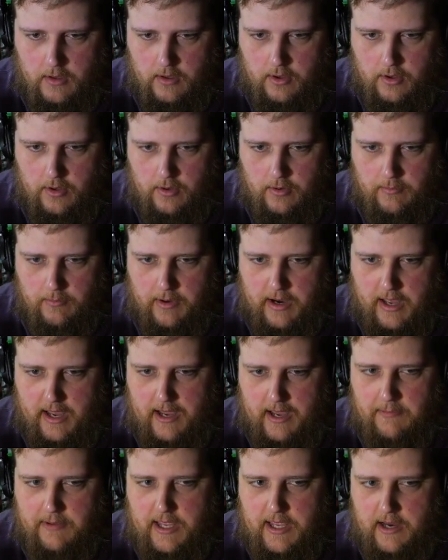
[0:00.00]
But I
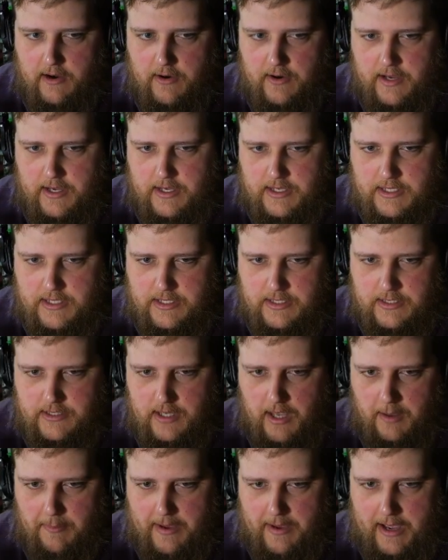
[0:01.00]
am curious
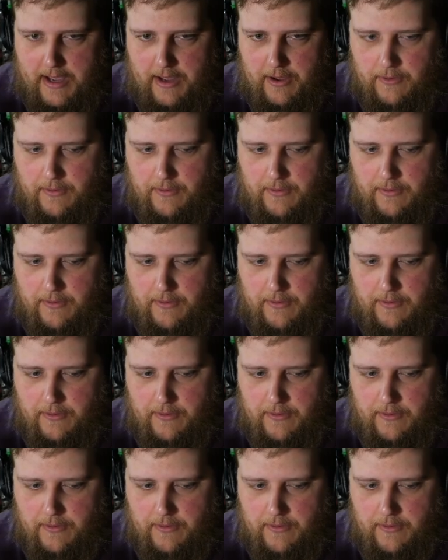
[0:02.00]
about